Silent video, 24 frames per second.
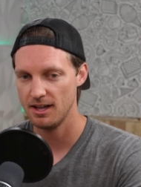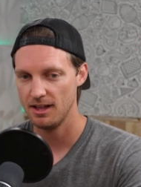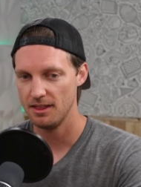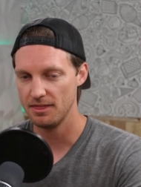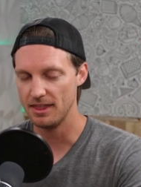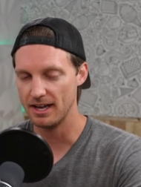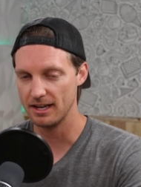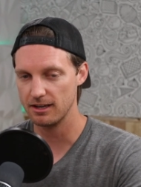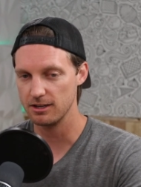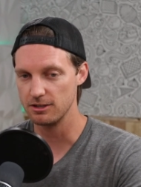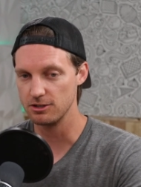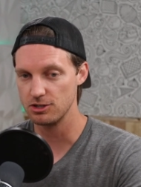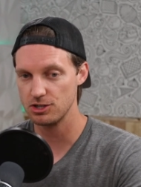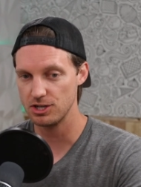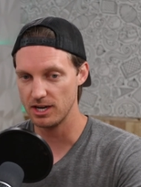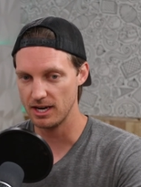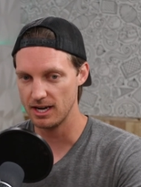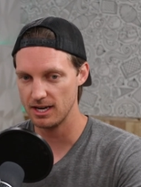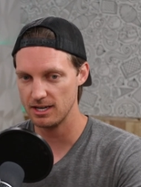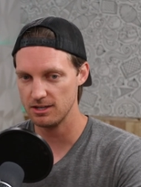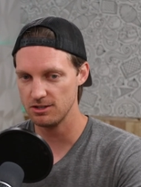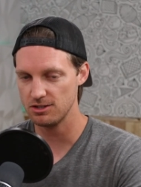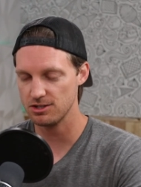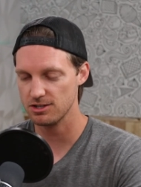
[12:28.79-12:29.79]
that could
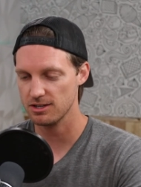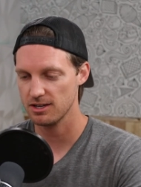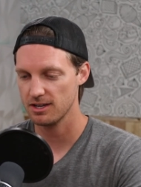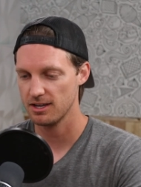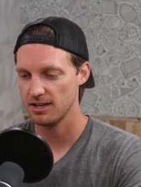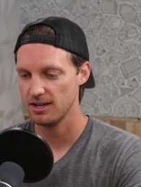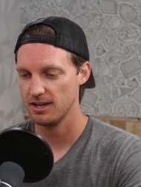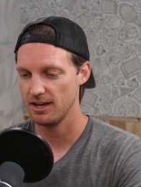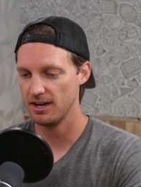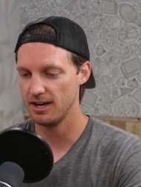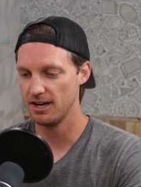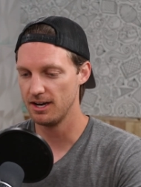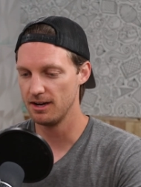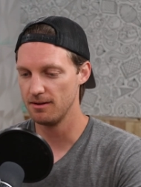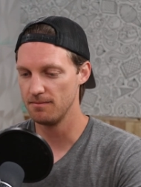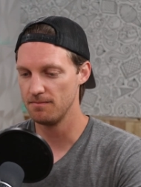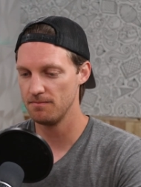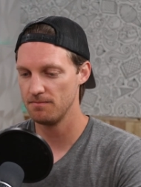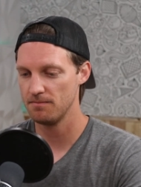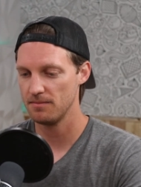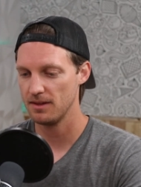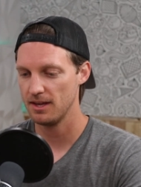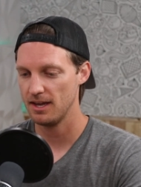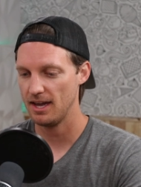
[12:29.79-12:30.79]
change.
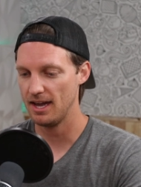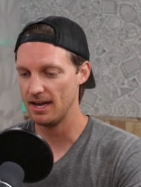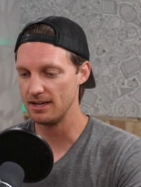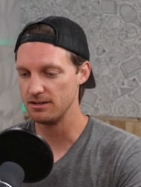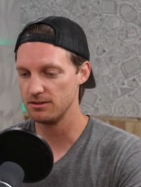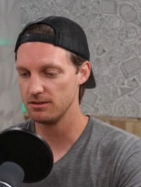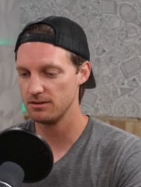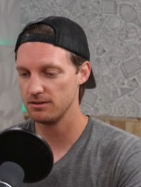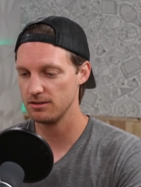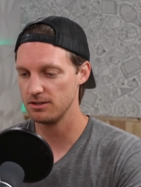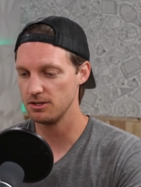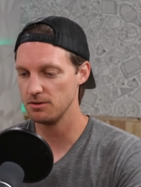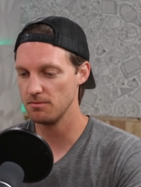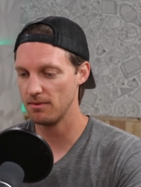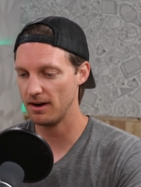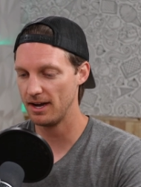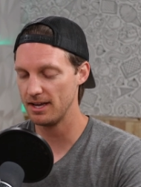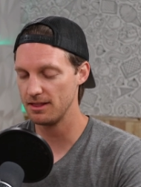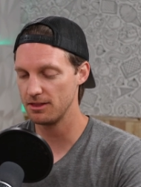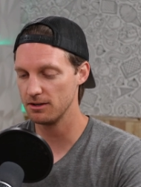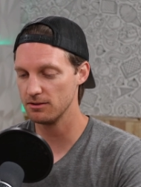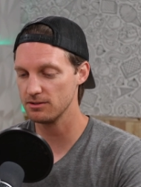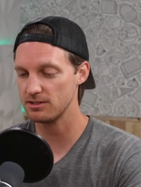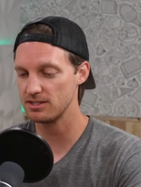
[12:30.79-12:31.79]
And
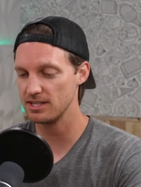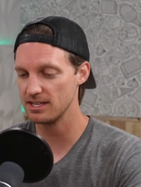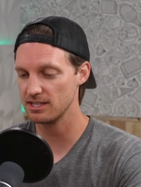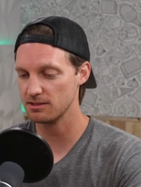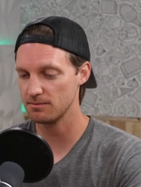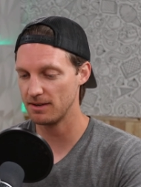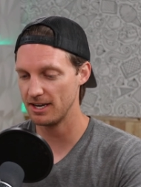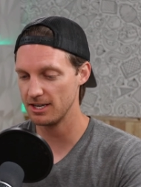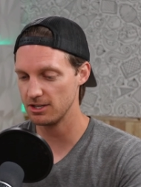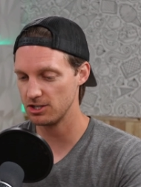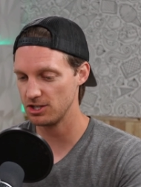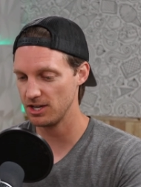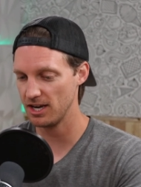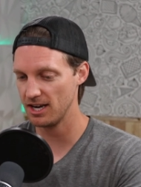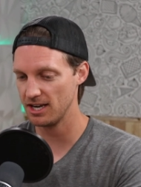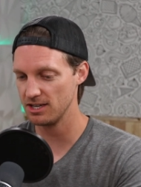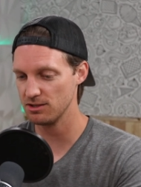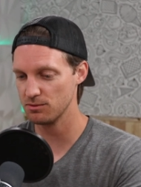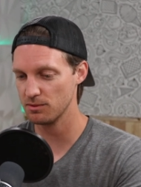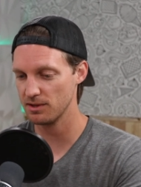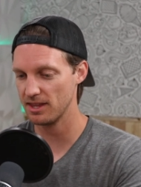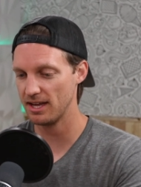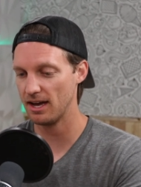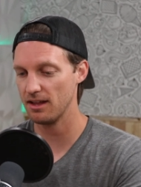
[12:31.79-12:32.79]
those things might change
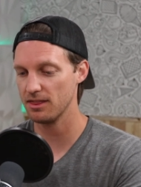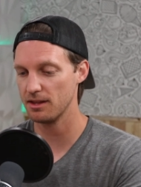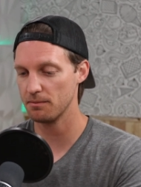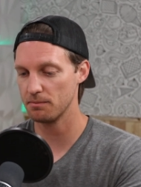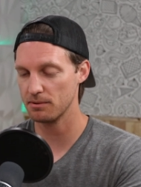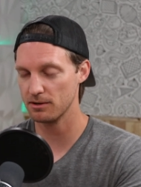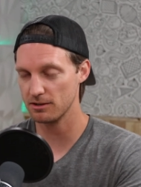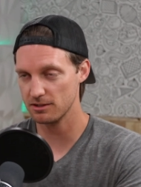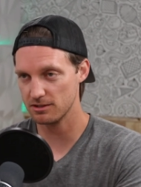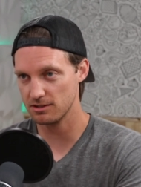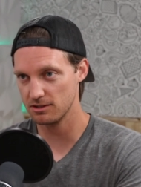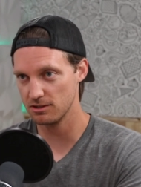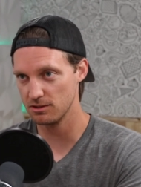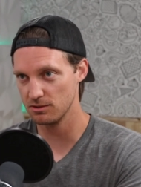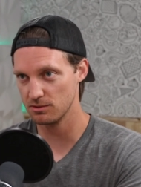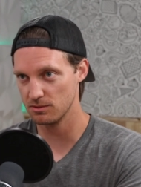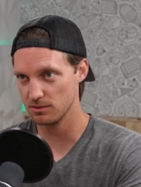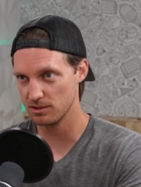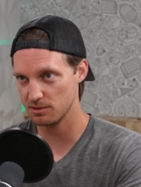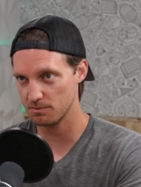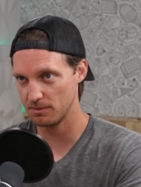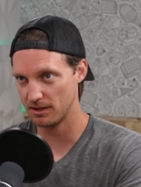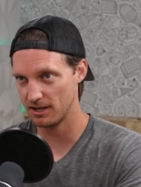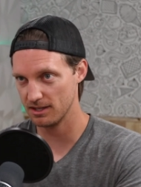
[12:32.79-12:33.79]
without the person who's
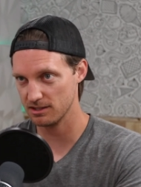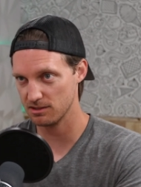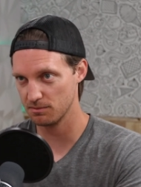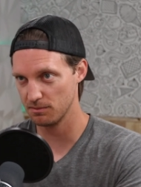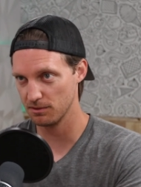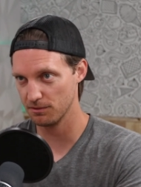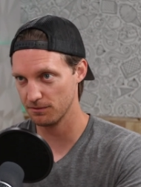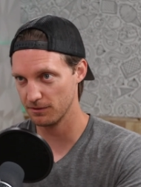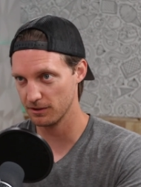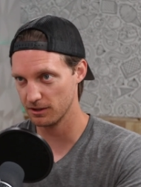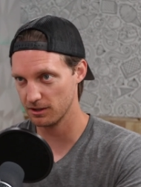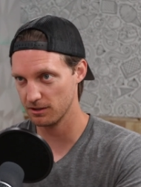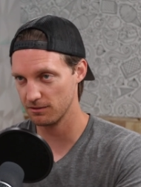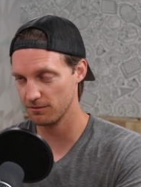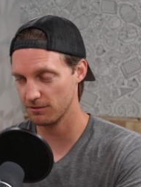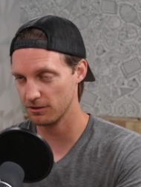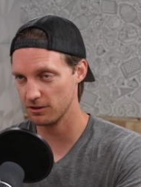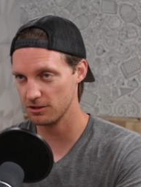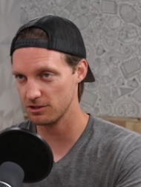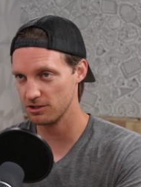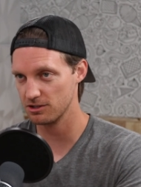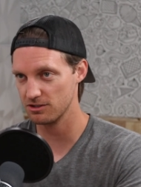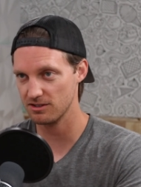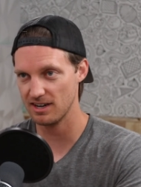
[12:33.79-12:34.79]
responsible for
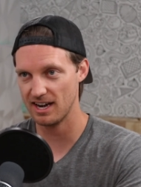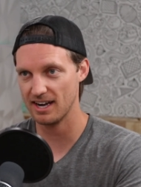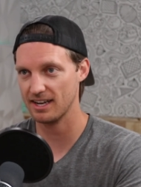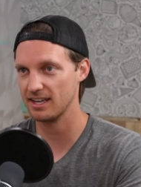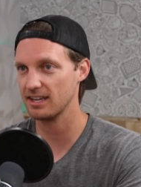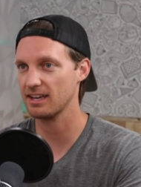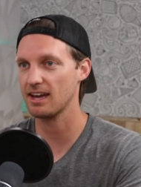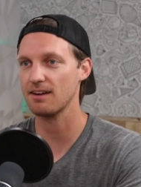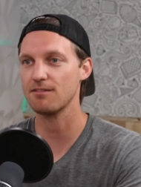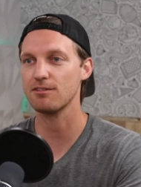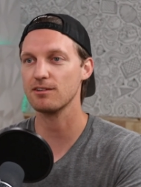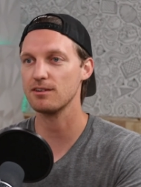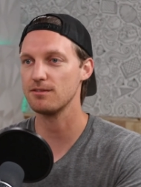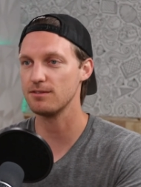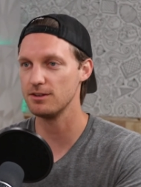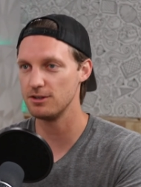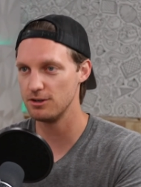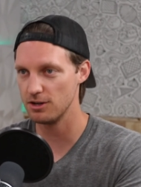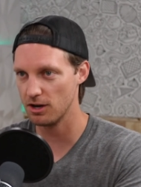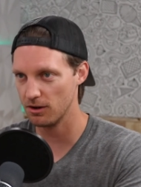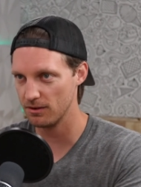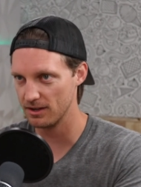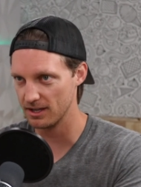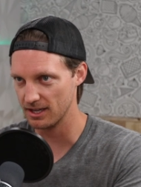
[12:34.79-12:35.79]
conversion tracking ever even
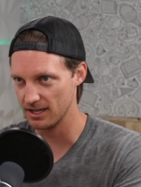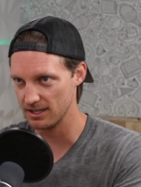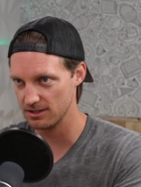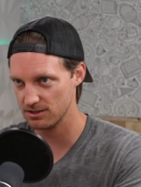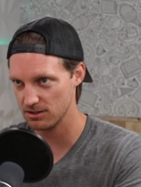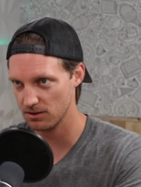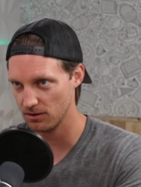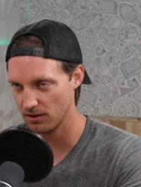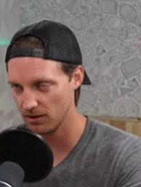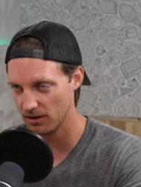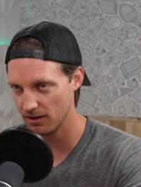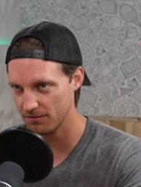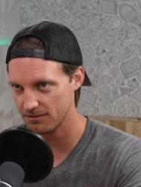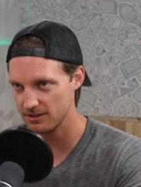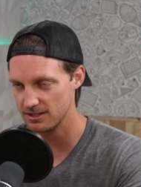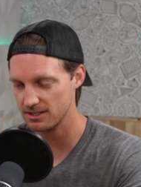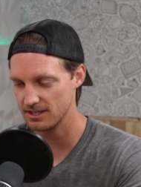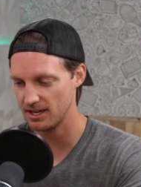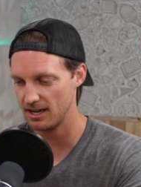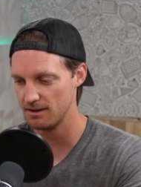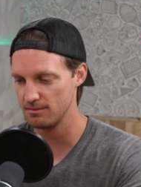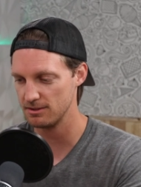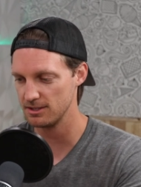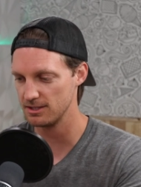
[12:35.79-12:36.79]
knowing it. So
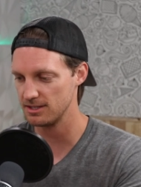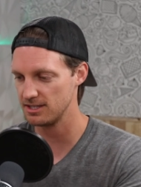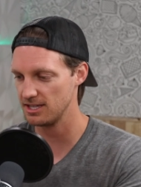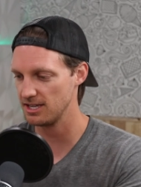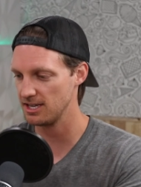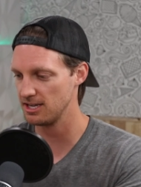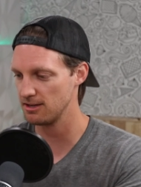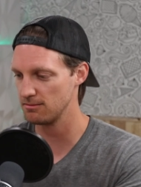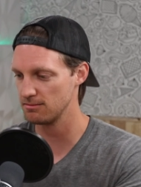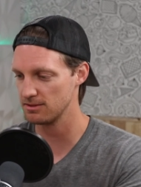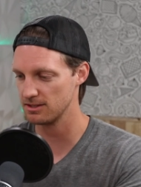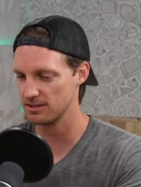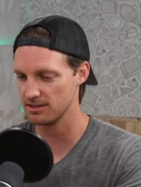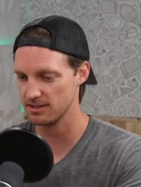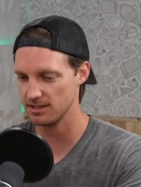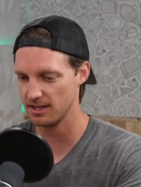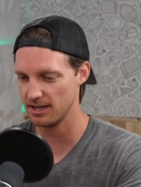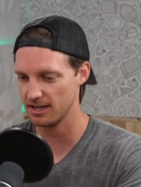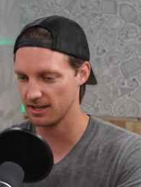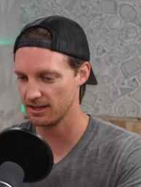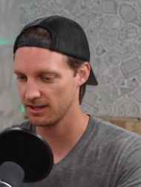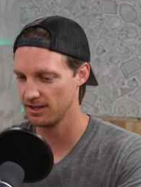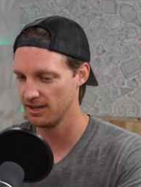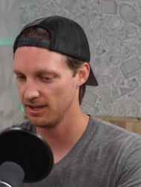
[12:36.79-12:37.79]
oftentimes in teams, it's
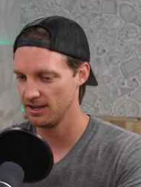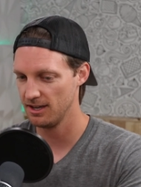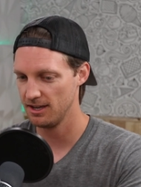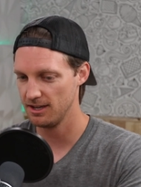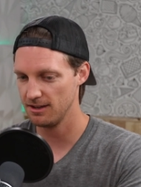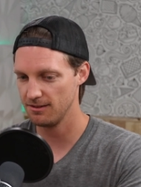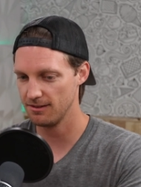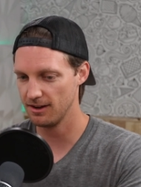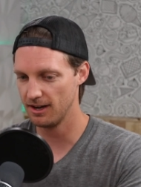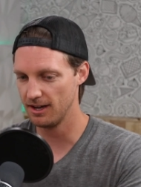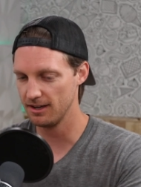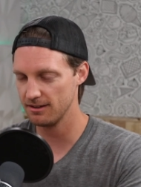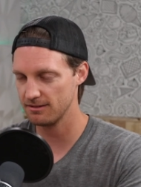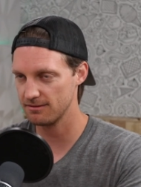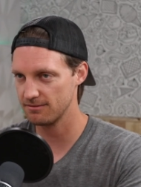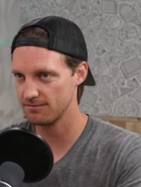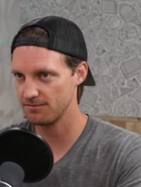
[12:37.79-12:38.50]
like you've got